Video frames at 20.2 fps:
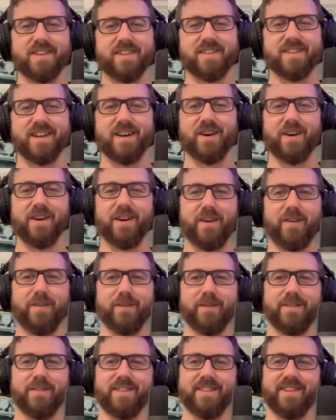going to say I
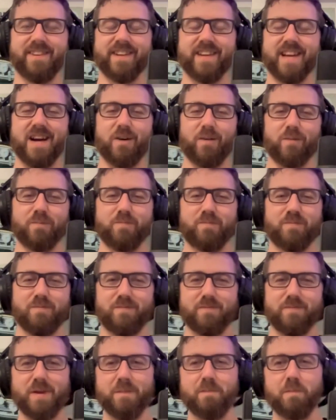know like how
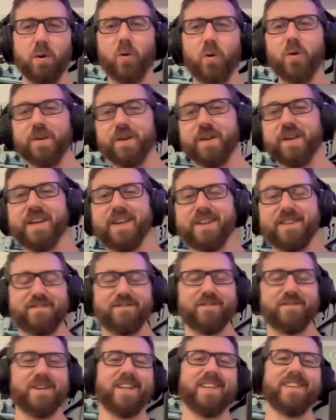important it
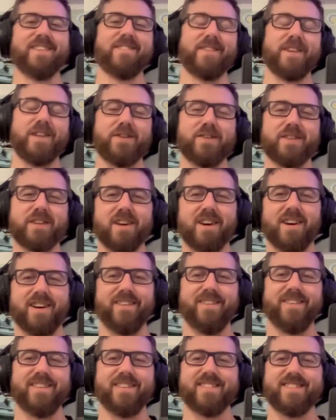is really for you to go.
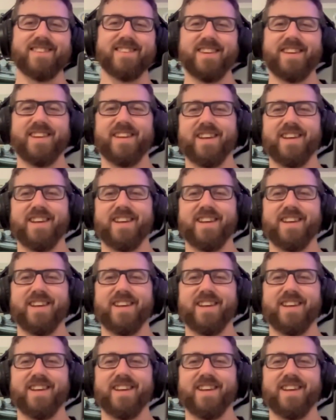It's